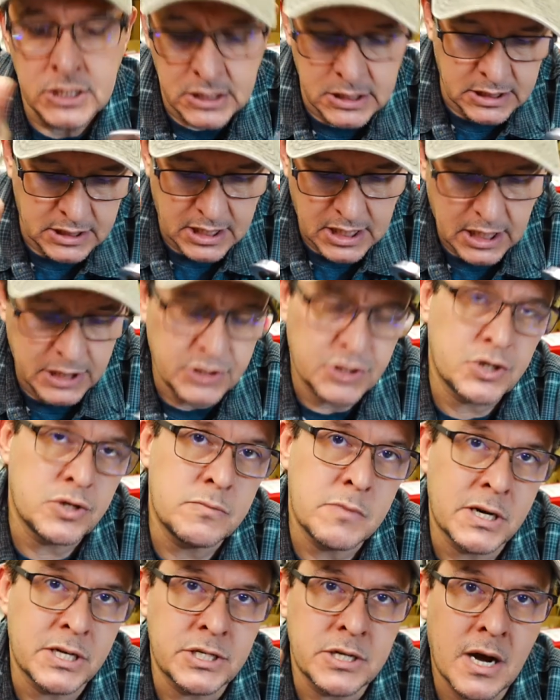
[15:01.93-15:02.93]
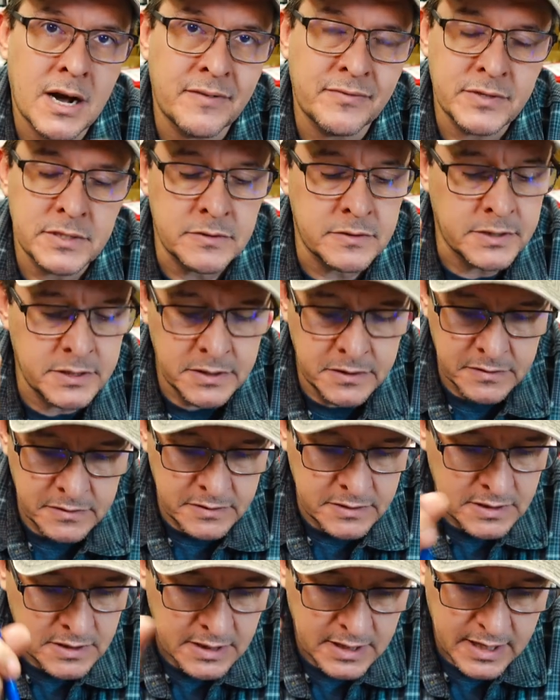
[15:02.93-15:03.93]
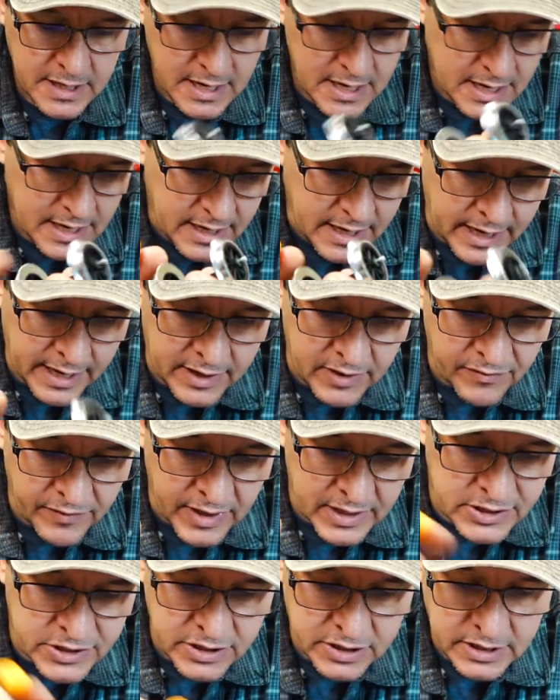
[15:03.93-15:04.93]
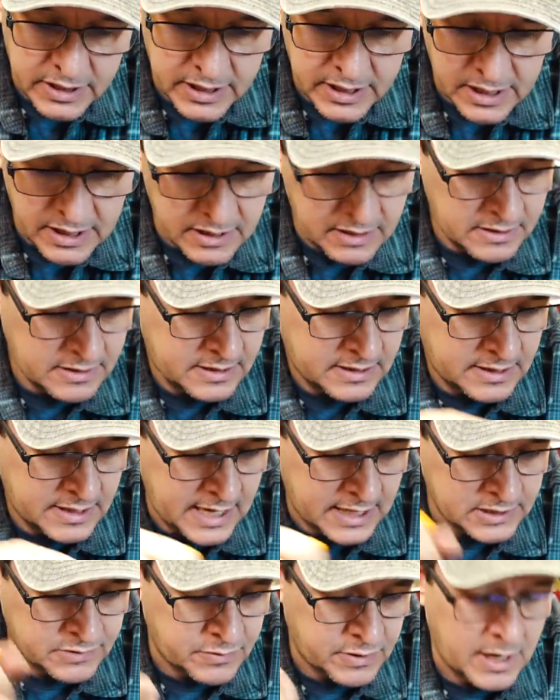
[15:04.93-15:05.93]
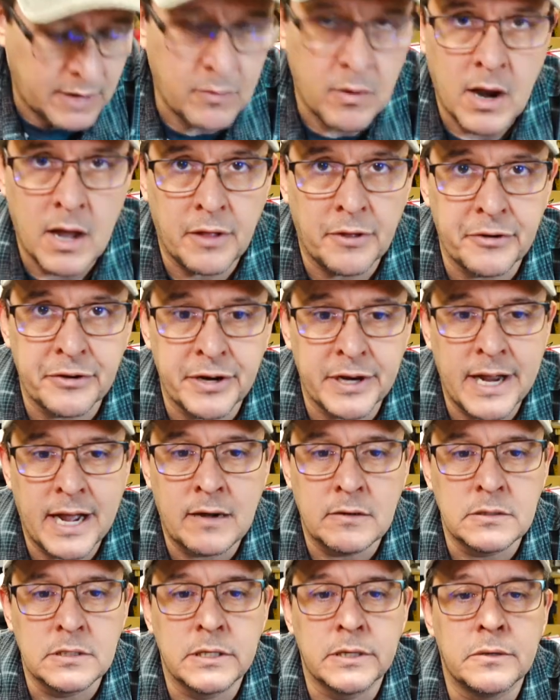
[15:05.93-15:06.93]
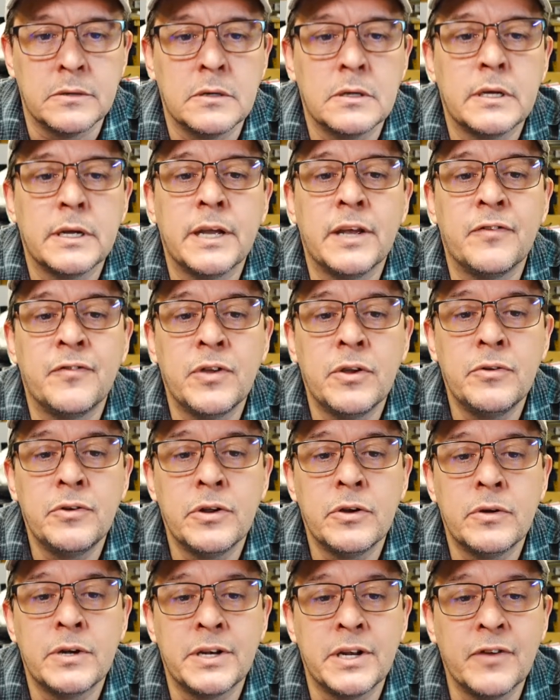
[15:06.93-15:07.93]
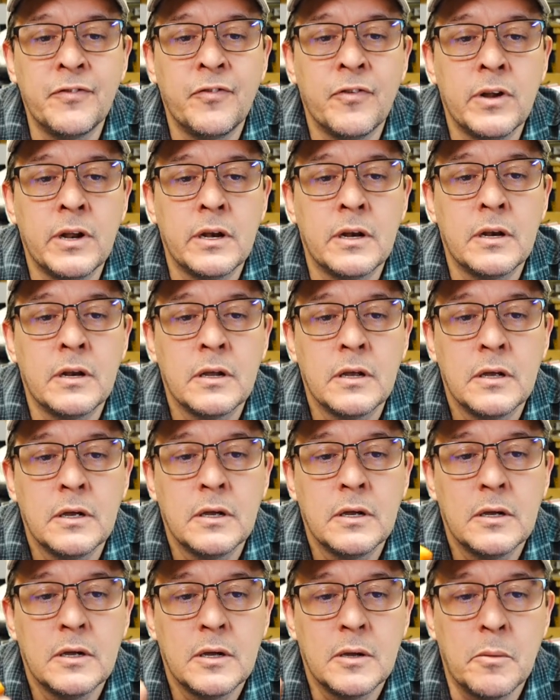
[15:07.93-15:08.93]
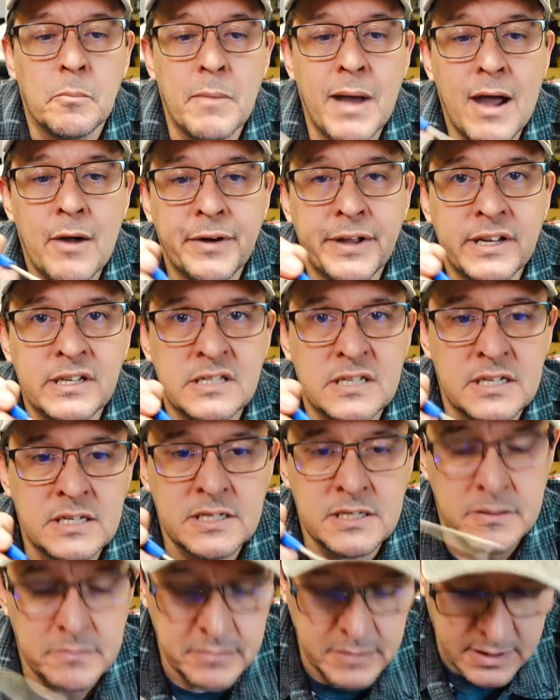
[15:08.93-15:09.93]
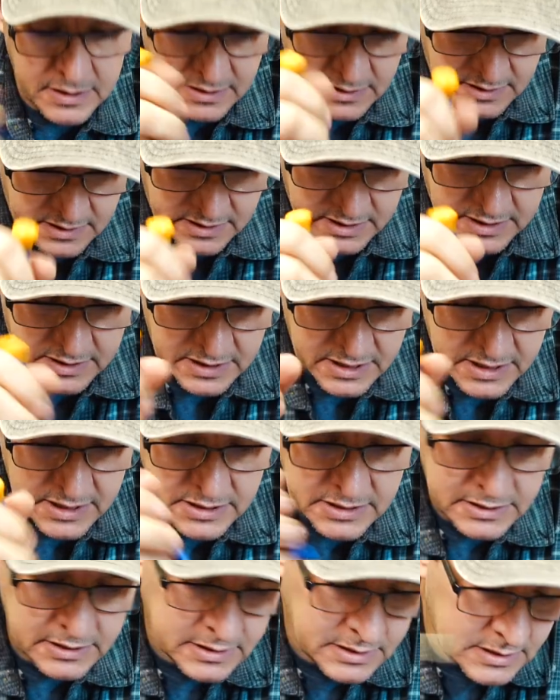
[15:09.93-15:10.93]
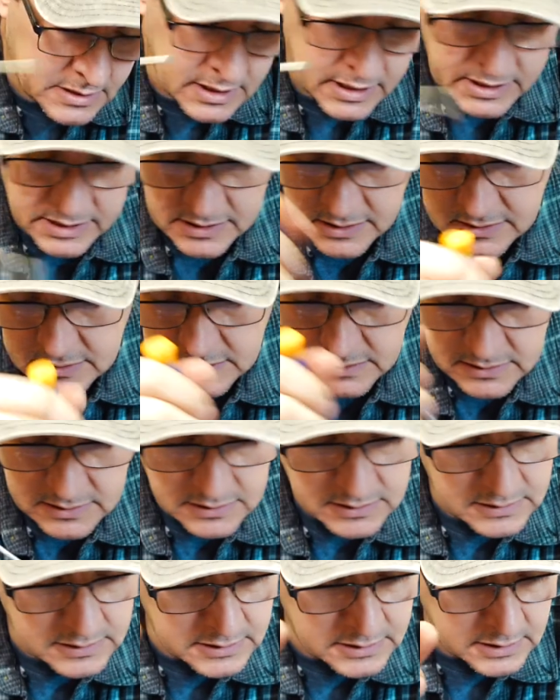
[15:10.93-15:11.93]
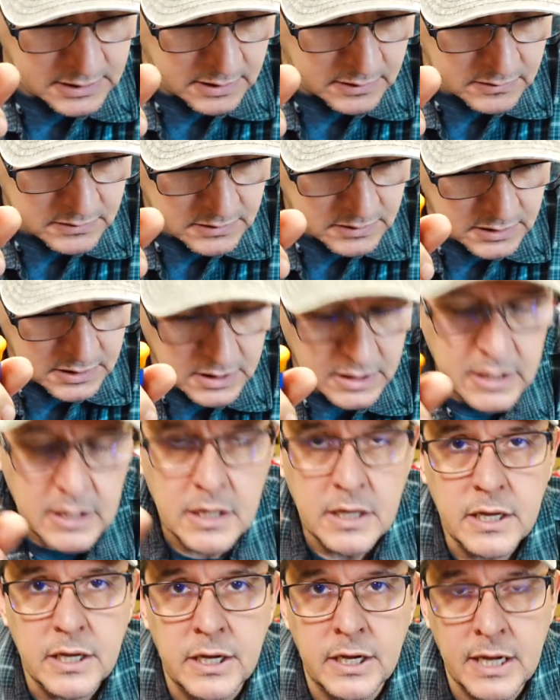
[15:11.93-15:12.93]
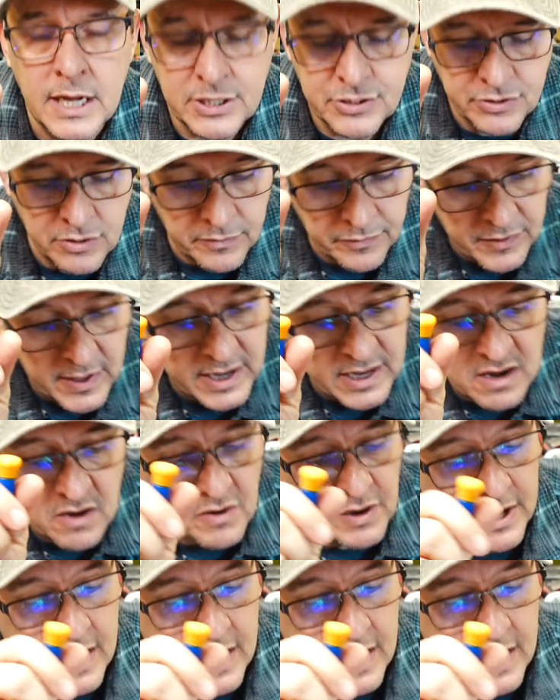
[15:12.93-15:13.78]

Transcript: and cut too much off too soon. And eventually, that's what I wallowed it out to. If you do a different mounting system than these, then, you got your own thing going